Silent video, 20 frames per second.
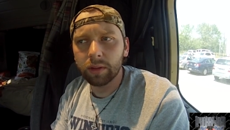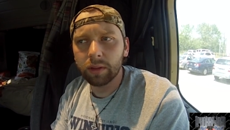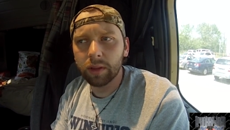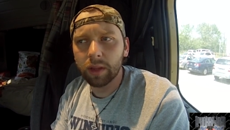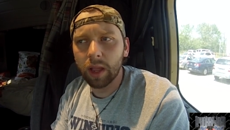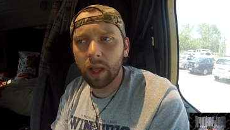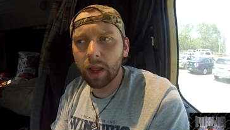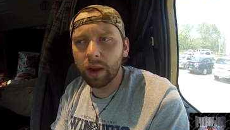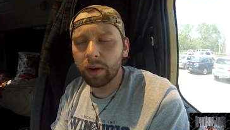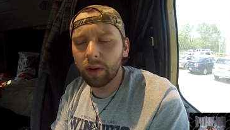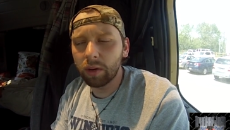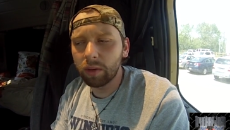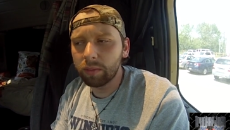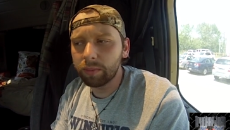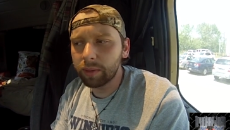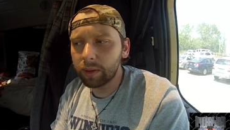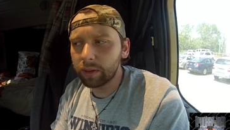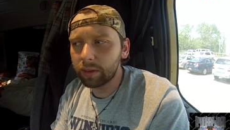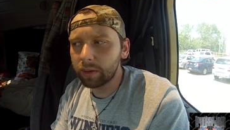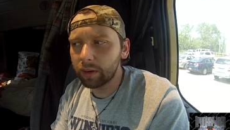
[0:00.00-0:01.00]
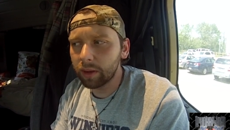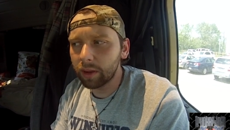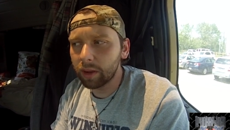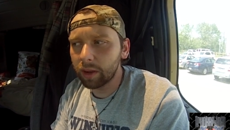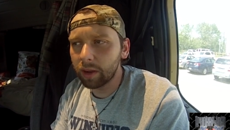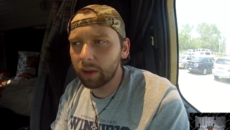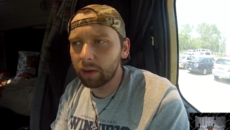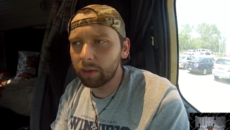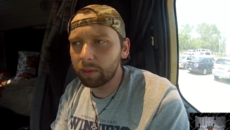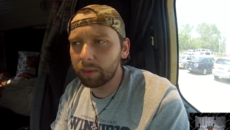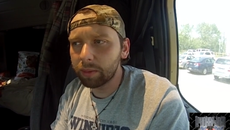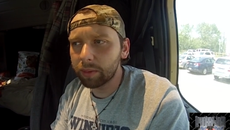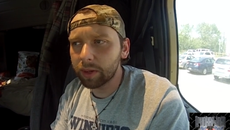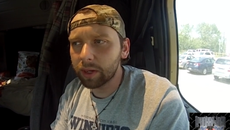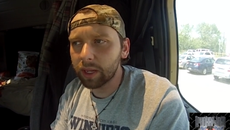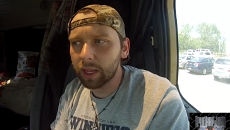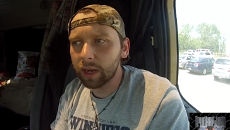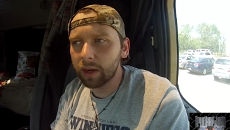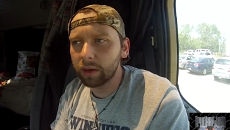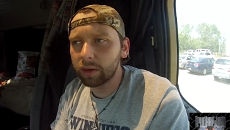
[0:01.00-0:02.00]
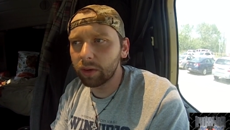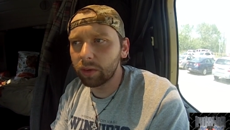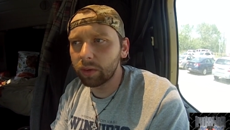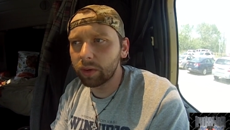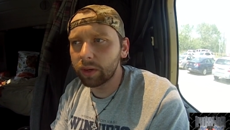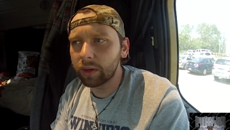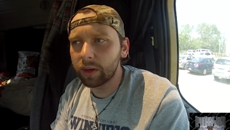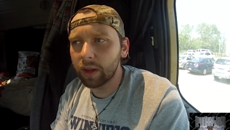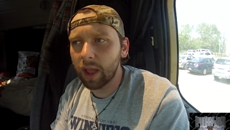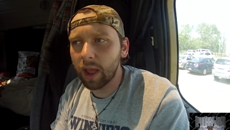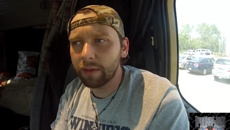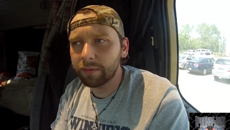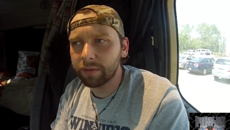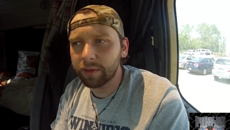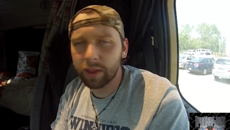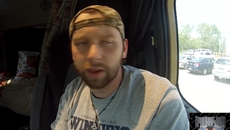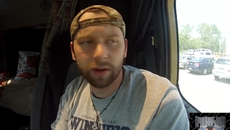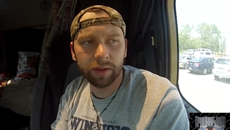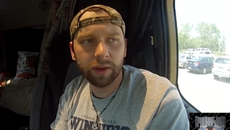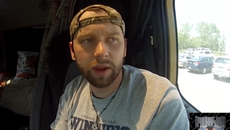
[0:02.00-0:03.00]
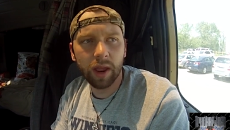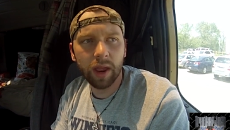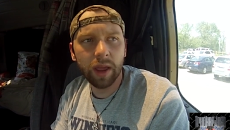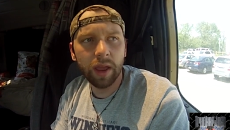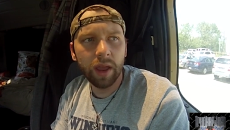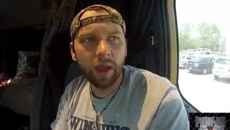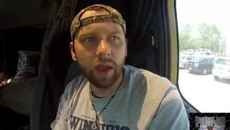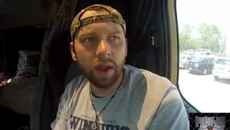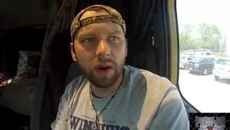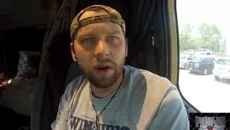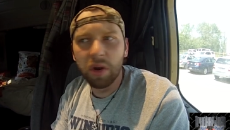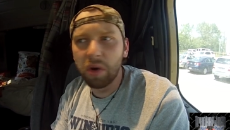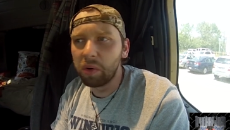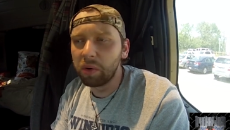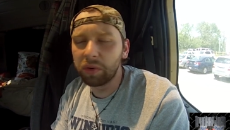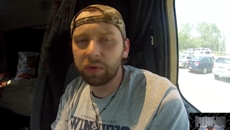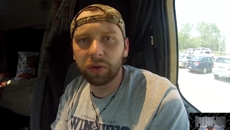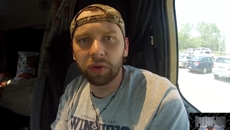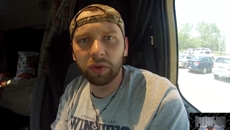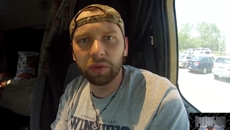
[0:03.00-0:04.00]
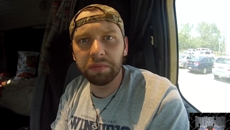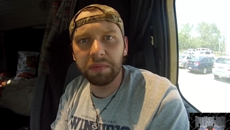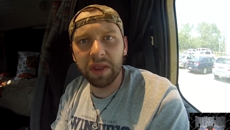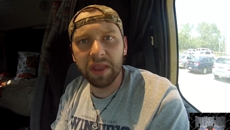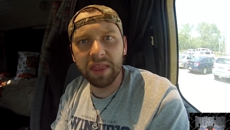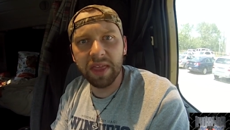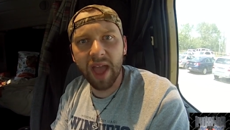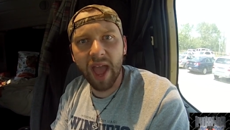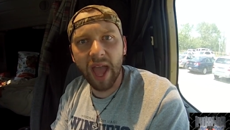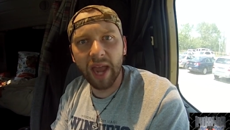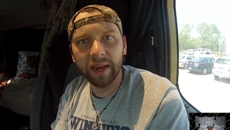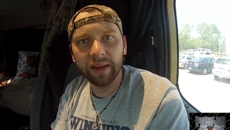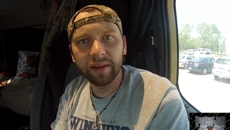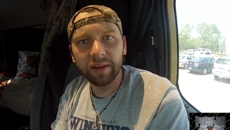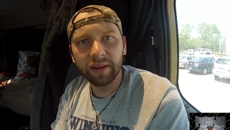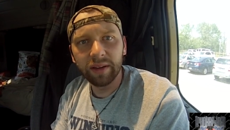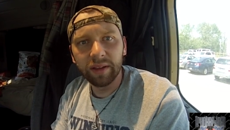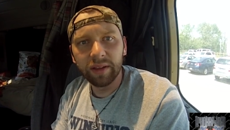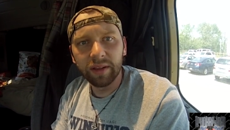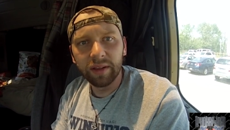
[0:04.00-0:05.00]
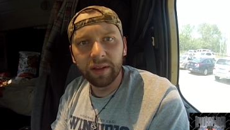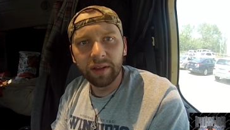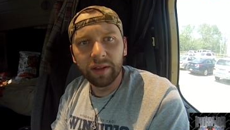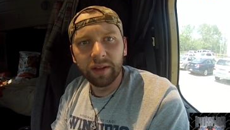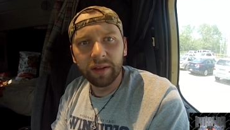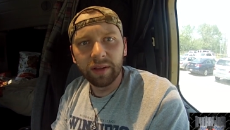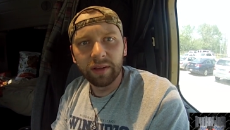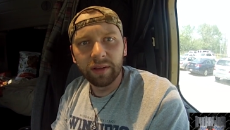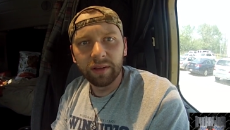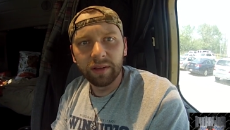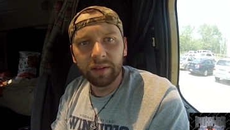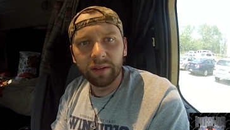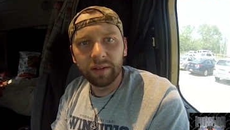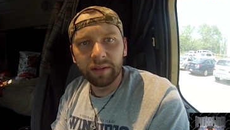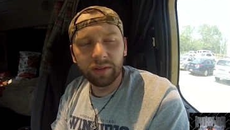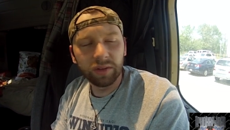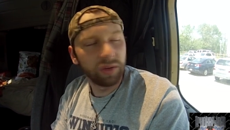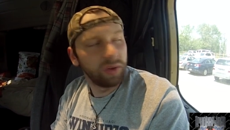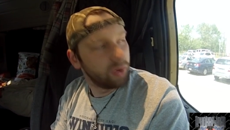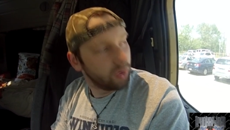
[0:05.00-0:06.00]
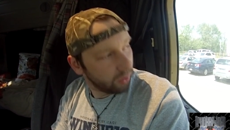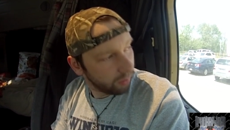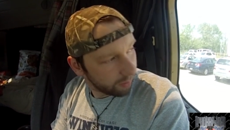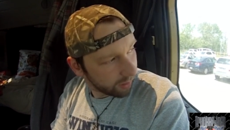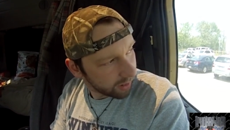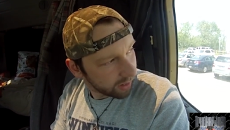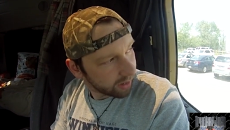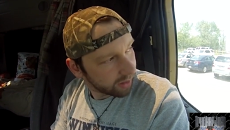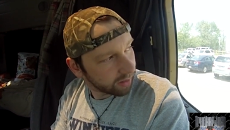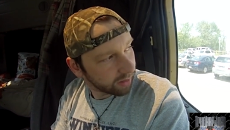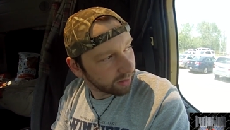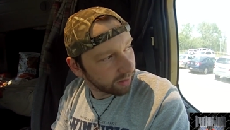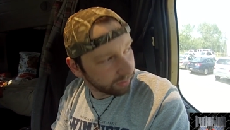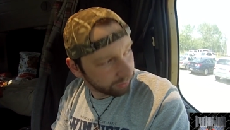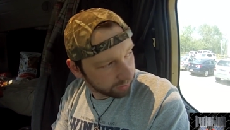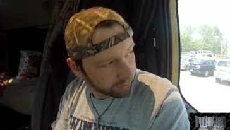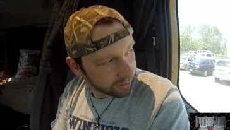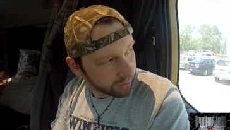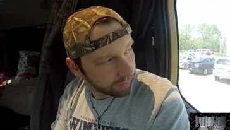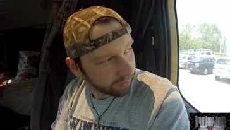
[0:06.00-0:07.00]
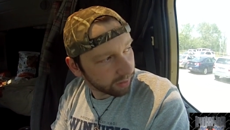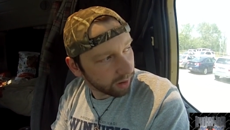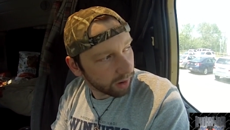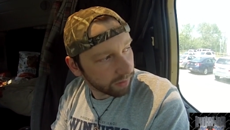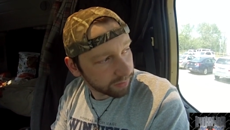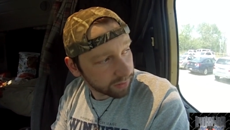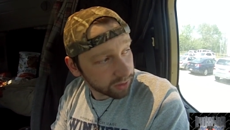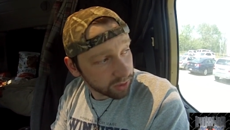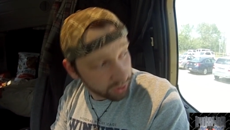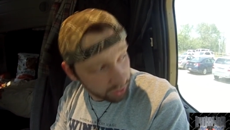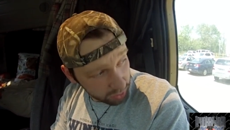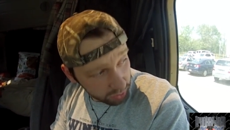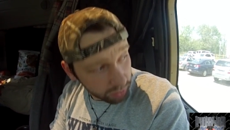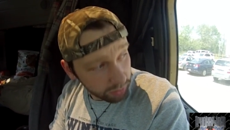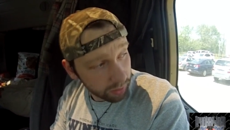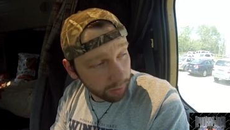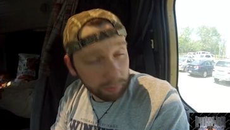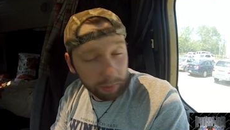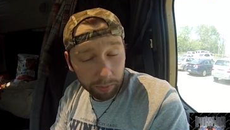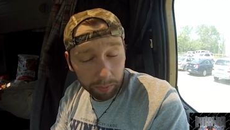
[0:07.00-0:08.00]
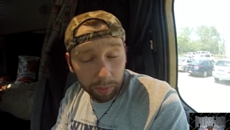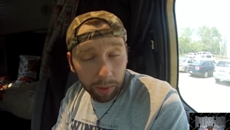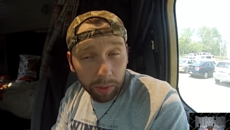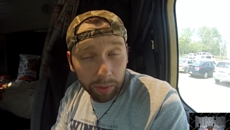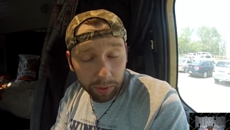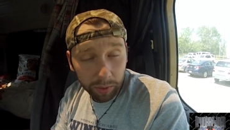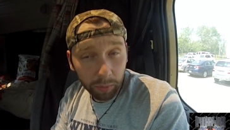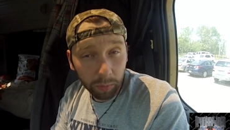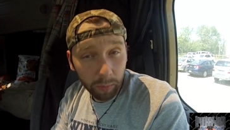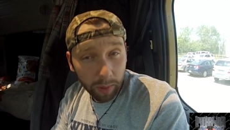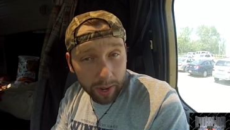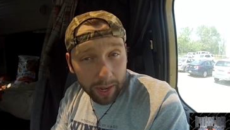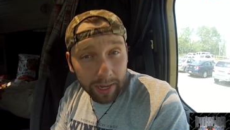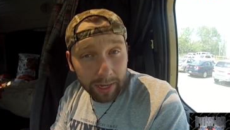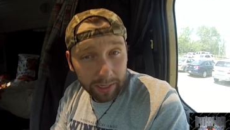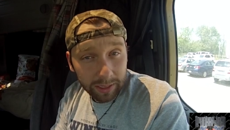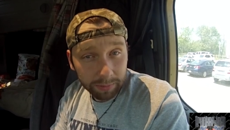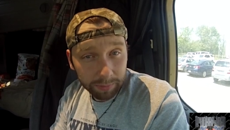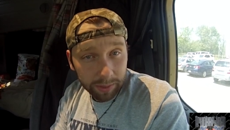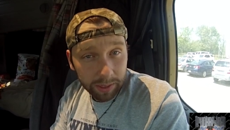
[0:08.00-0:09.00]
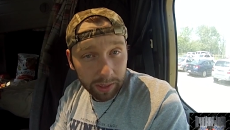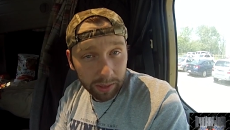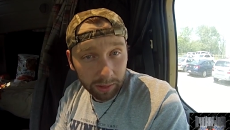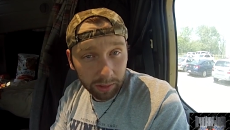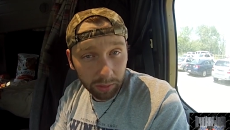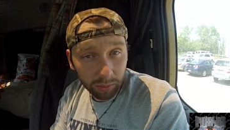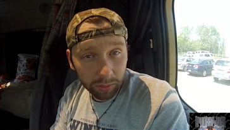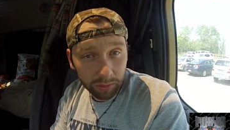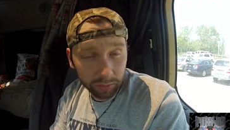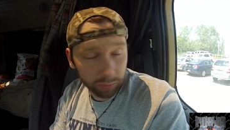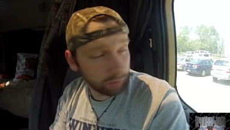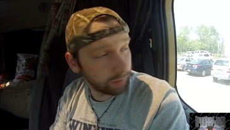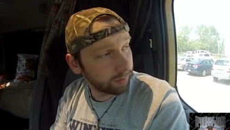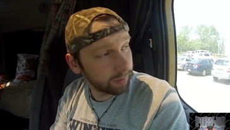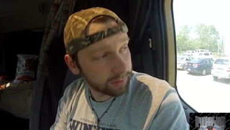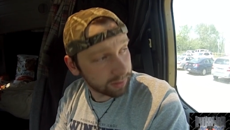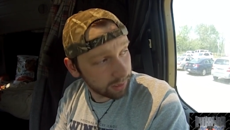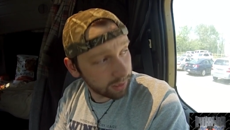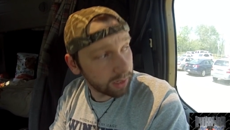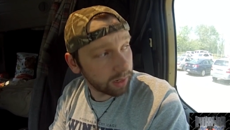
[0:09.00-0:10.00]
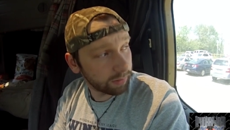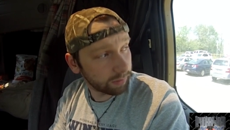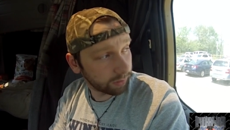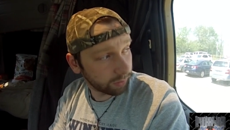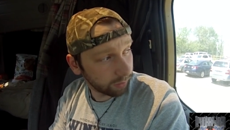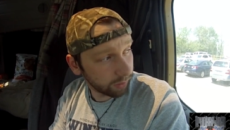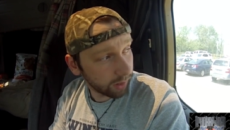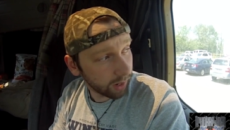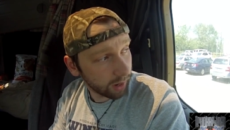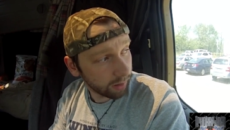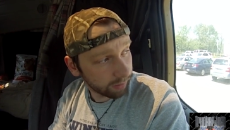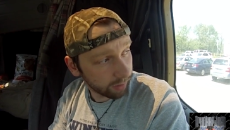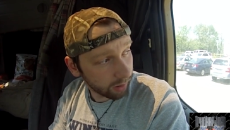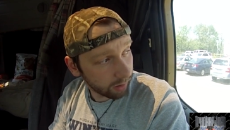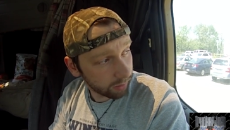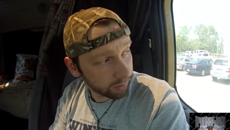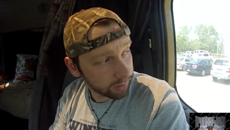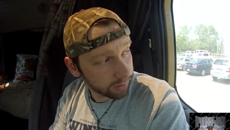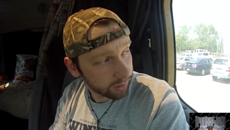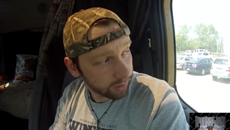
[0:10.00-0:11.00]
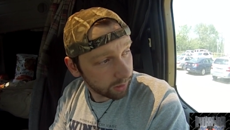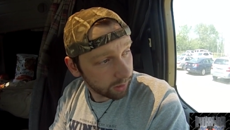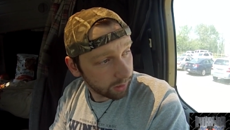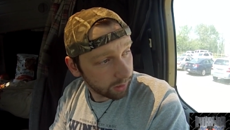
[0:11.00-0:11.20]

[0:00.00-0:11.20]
Yeah, I know, but we were gonna get unloaded after that other guy. No one told me that. So nobody in the receiving office knew that we were out here waiting to be unloaded. So we've been sitting here for 3.5 hours.